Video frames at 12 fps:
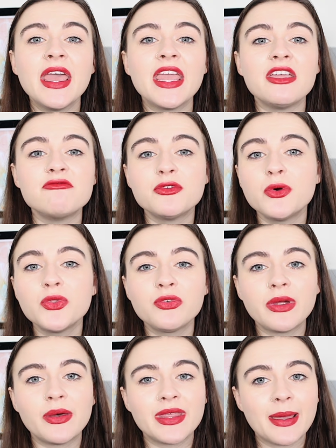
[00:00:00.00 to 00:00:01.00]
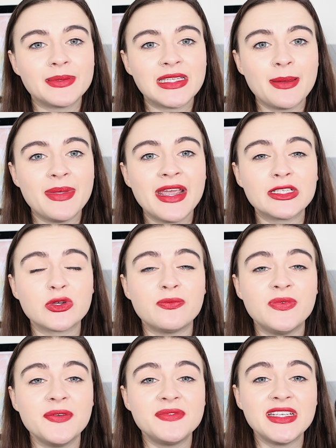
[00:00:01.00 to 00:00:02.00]
He ruled throughout the epidemics
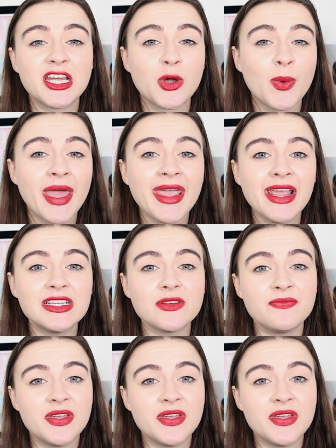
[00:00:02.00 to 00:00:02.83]
of 1508,